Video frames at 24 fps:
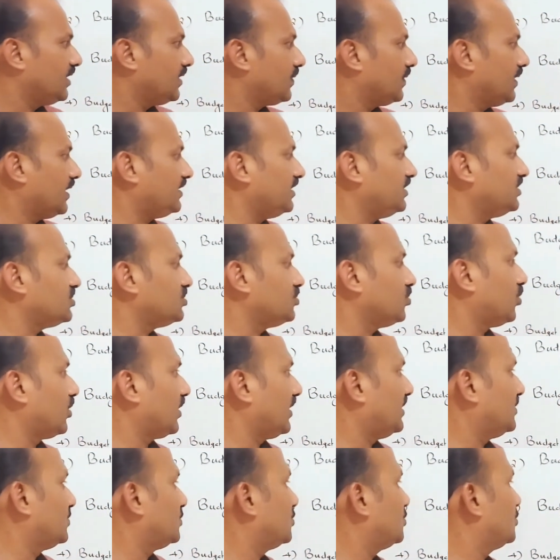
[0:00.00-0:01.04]
That is known
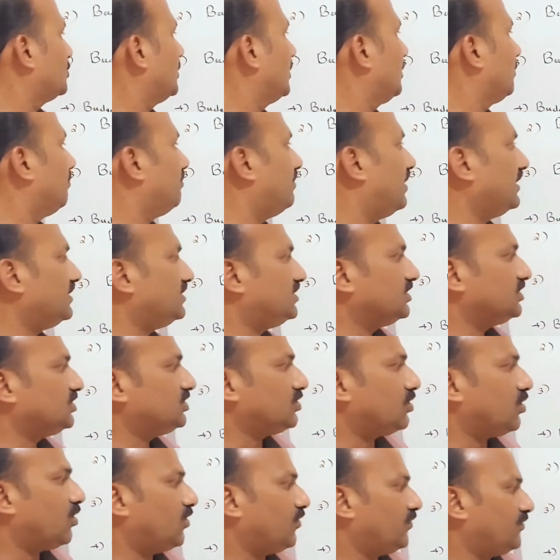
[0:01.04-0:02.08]
as
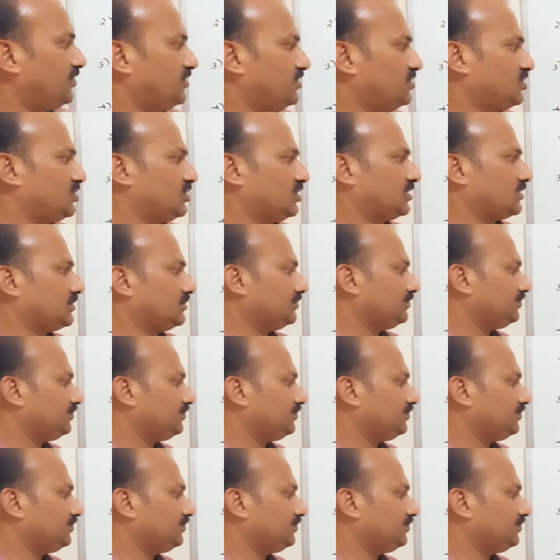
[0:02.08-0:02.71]
budget officer.